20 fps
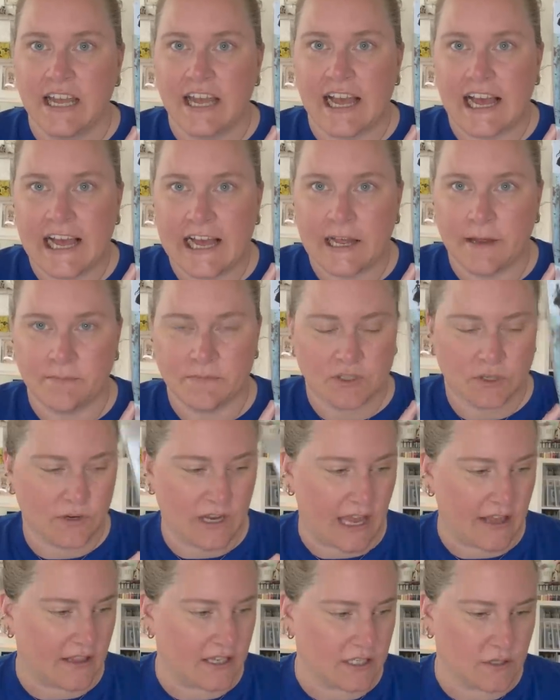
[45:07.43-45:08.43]
So
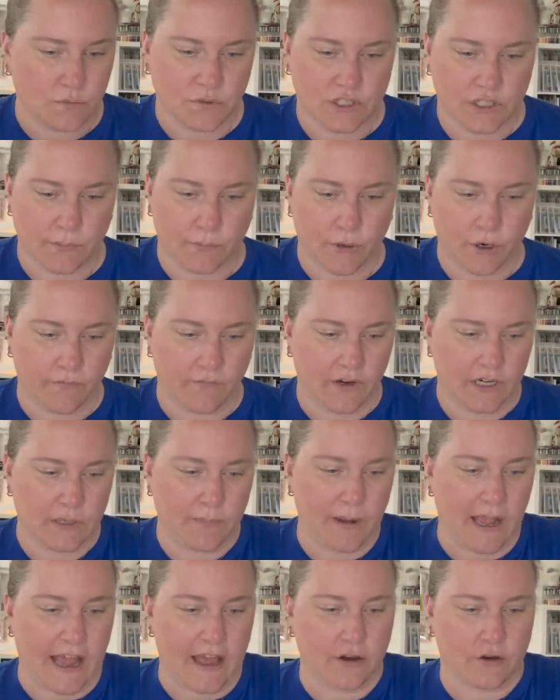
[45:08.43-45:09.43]
yeah, this was the perfect
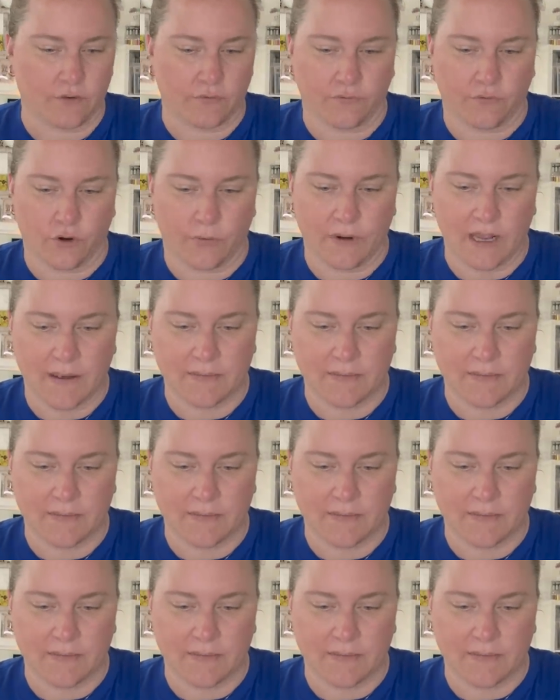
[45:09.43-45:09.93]
pattern for me.